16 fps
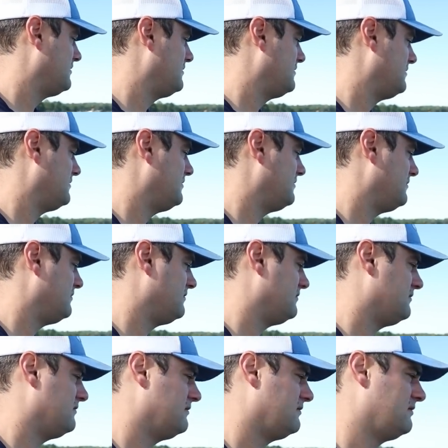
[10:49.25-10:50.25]
luck on the
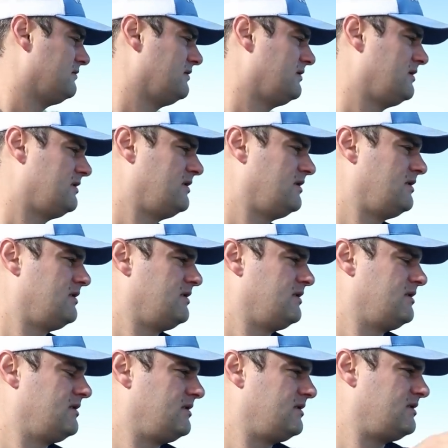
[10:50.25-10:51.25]
water this season.
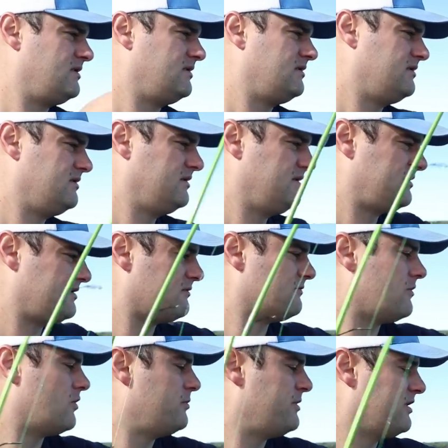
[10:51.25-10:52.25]
Hopefully you're
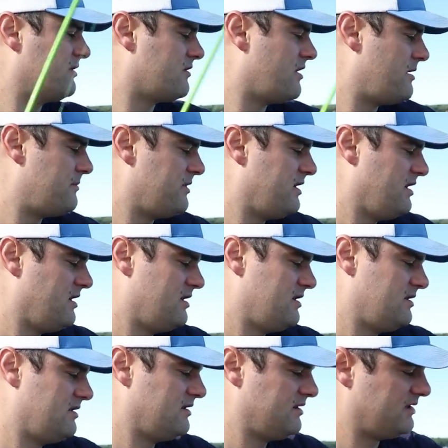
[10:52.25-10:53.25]
enjoying the 30 day
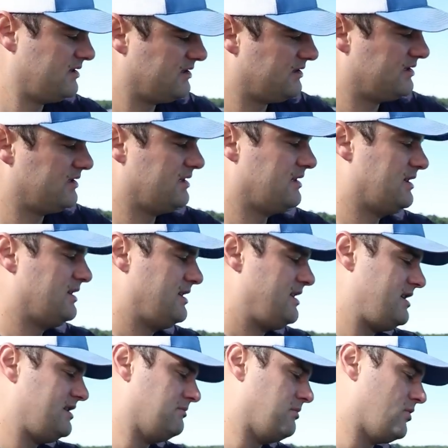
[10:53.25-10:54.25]
challenge. More to come in the
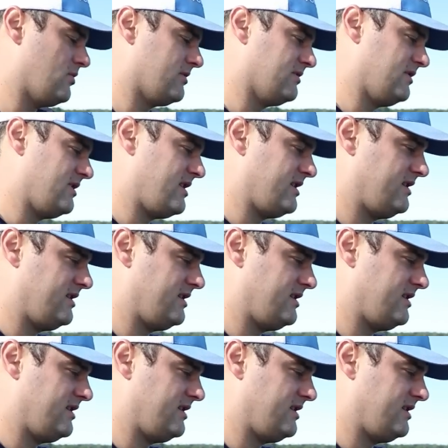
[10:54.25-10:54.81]
next one.